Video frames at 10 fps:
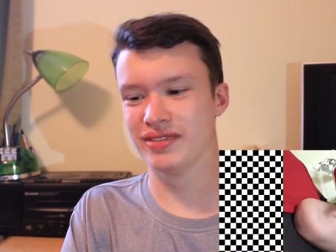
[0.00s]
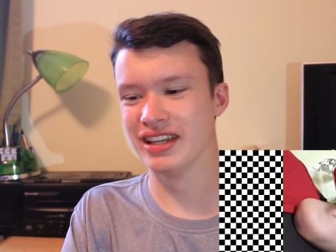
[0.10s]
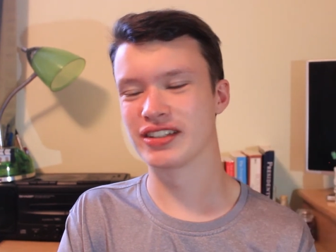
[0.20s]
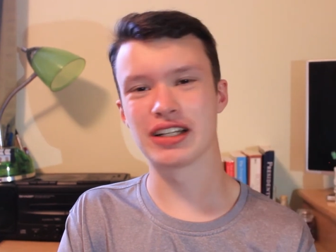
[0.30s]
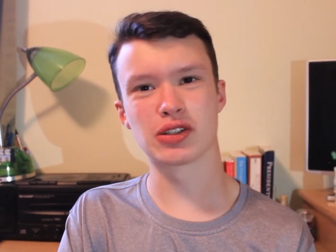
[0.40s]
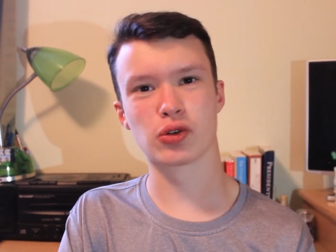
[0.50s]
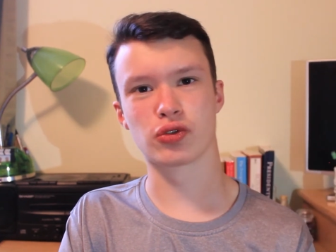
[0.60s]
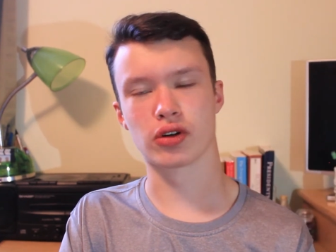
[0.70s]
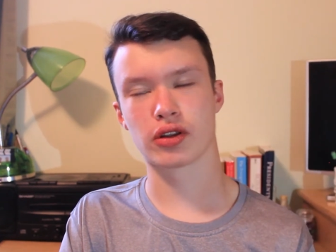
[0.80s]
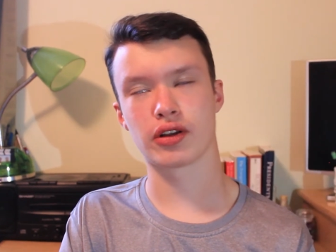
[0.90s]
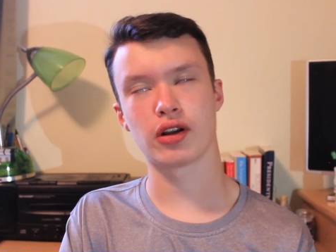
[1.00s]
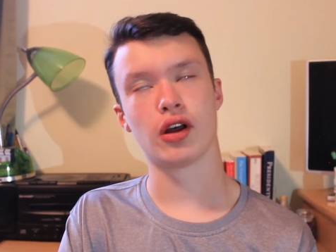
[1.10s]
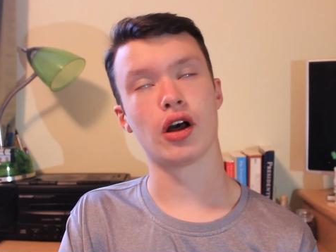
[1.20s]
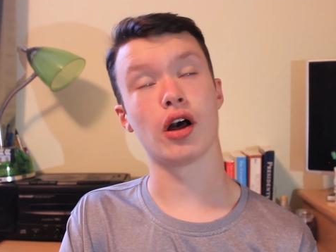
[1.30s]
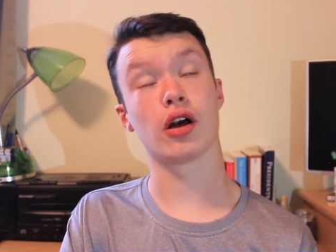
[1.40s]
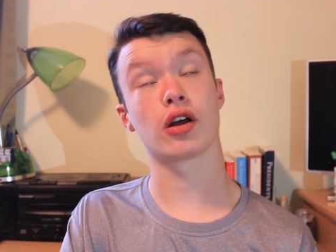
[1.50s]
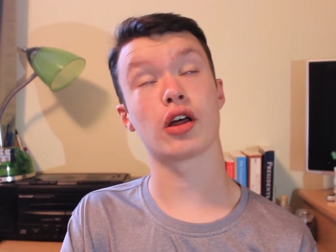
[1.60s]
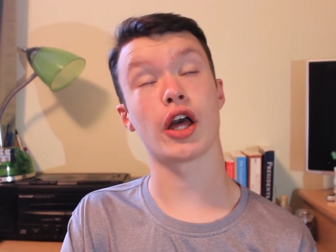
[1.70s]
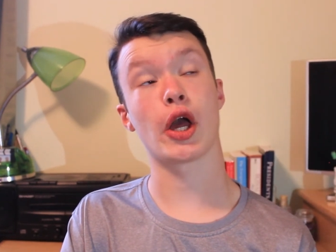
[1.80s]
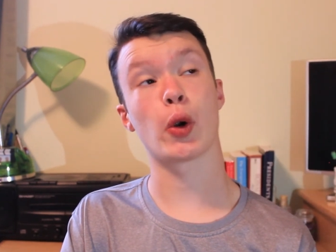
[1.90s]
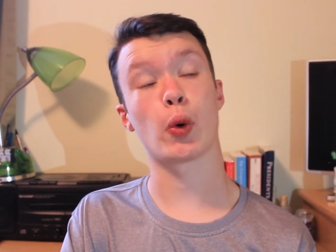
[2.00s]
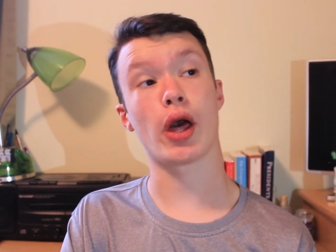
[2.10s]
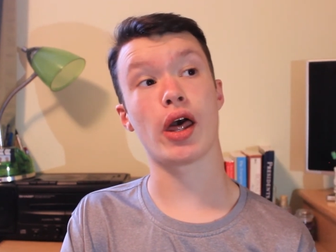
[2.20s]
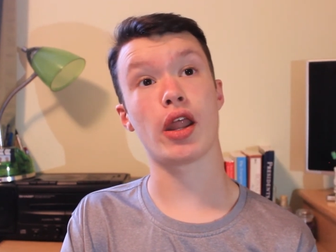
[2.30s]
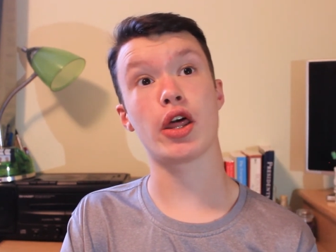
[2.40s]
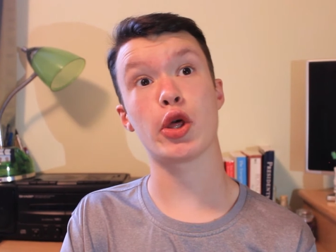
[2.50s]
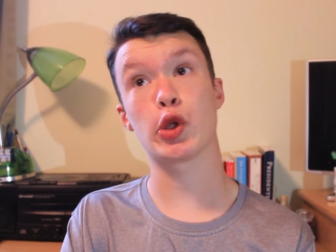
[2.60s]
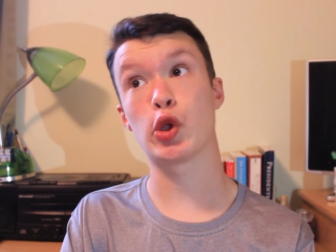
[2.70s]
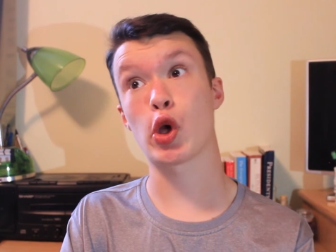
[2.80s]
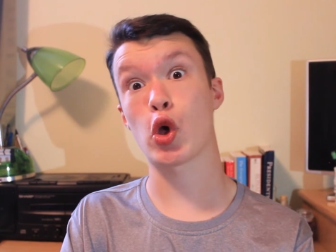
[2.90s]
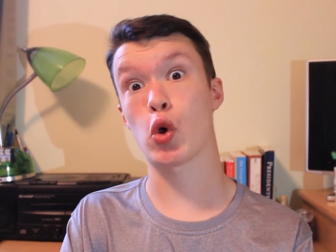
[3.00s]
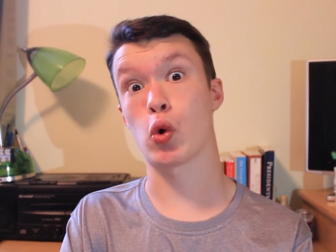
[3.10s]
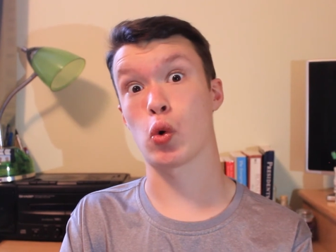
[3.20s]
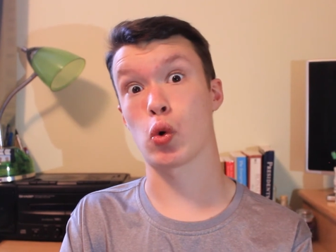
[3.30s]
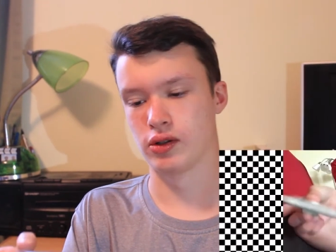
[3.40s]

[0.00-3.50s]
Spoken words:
Was he a little drunk there? Okay, ready, go.